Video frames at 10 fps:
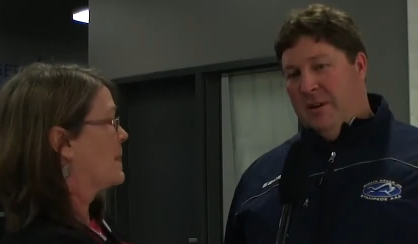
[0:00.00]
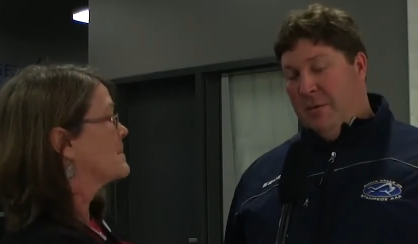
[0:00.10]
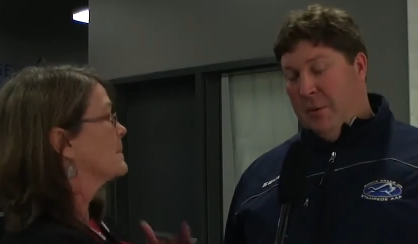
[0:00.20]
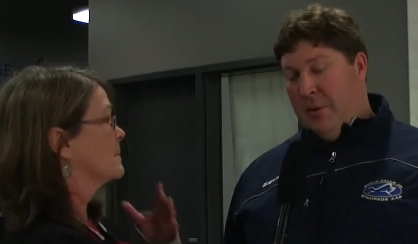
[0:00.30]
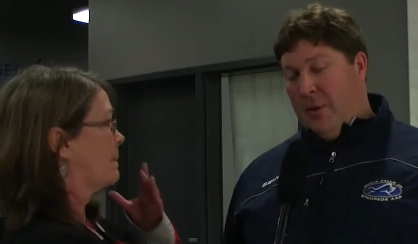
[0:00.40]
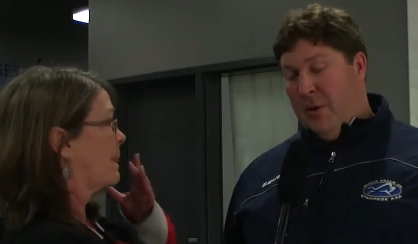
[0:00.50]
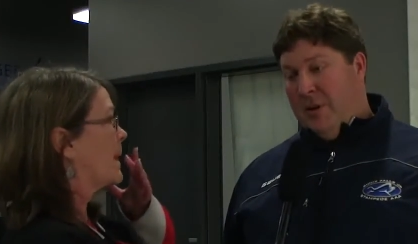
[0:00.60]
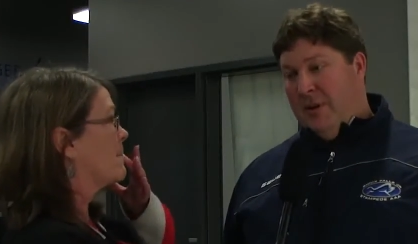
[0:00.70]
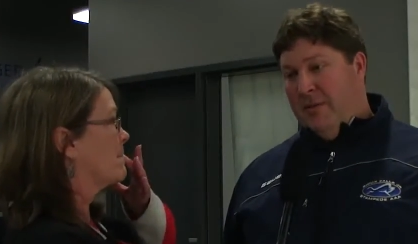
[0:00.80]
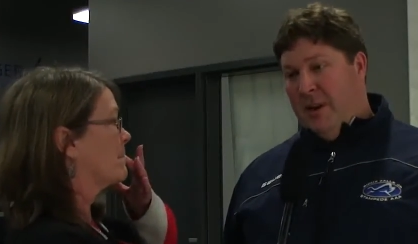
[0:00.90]
Speaker 1: if we were going
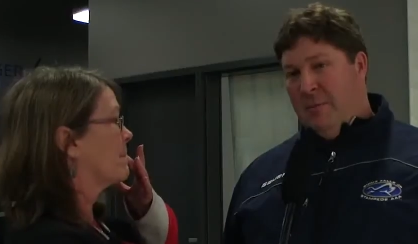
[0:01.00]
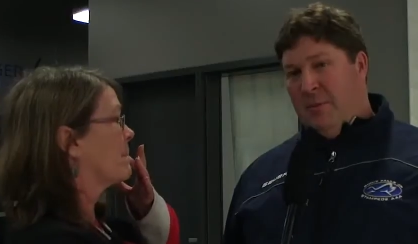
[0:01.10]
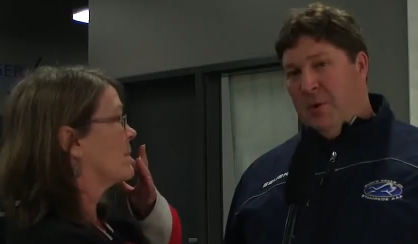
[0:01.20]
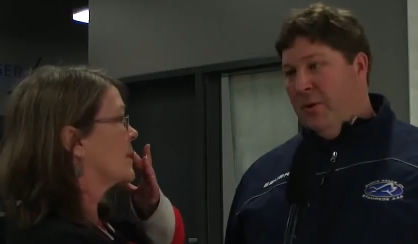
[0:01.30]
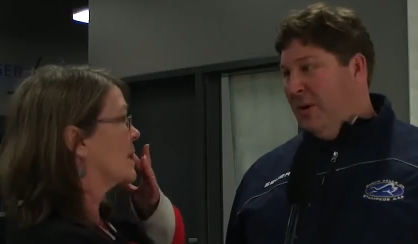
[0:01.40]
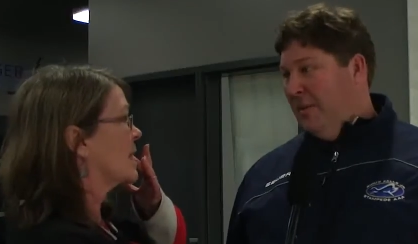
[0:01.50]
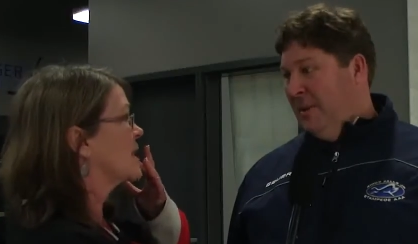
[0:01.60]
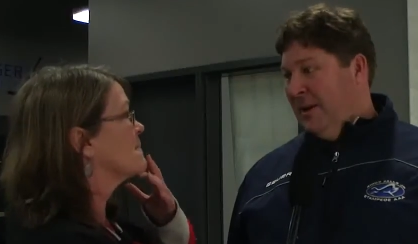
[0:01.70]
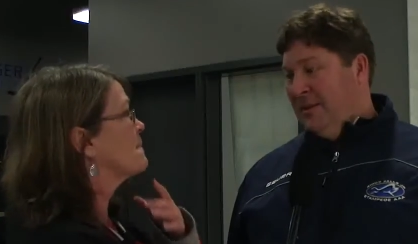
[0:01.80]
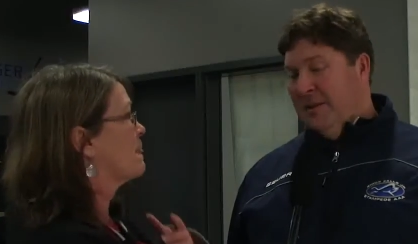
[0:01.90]
to develop a program
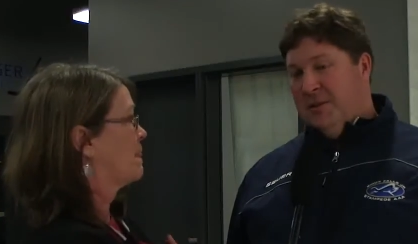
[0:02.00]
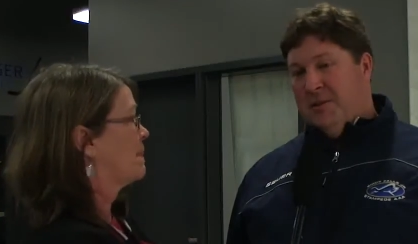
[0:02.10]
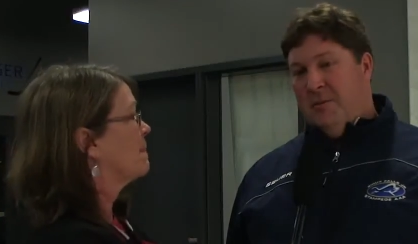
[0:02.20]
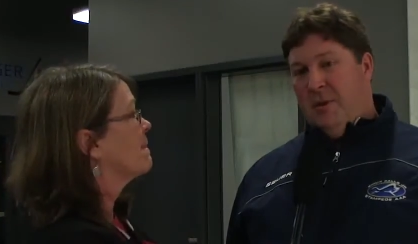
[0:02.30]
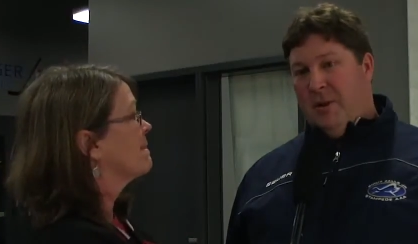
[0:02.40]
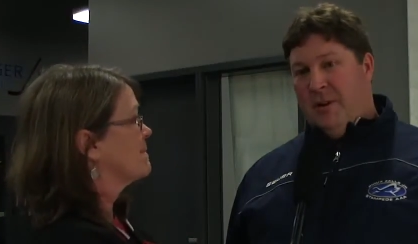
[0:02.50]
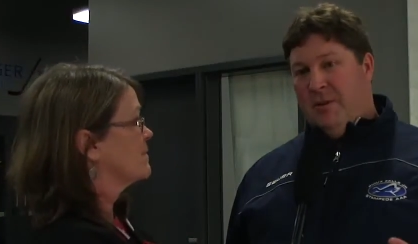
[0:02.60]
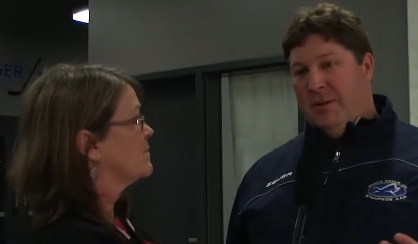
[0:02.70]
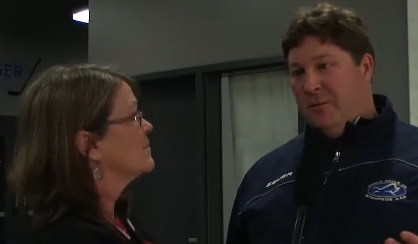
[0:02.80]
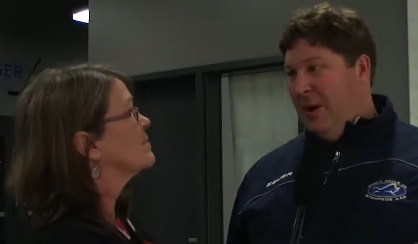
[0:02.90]
like this, we were going to
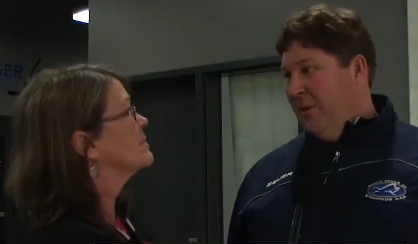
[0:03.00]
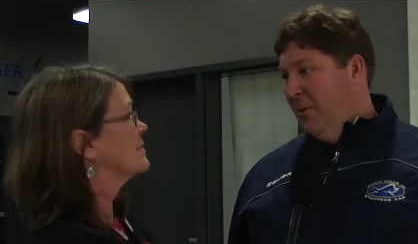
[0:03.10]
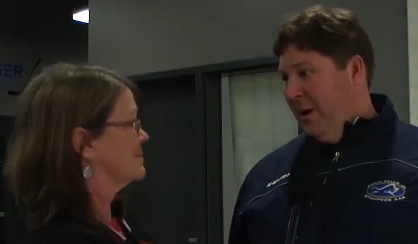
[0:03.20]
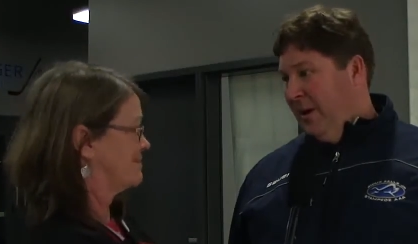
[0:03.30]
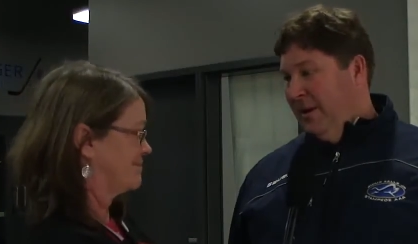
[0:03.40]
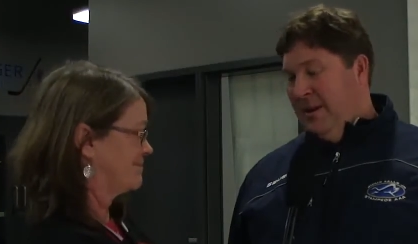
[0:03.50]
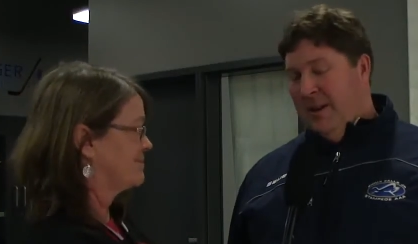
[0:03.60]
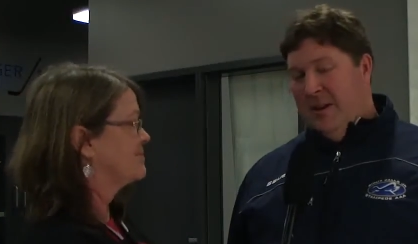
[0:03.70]
do it the right way.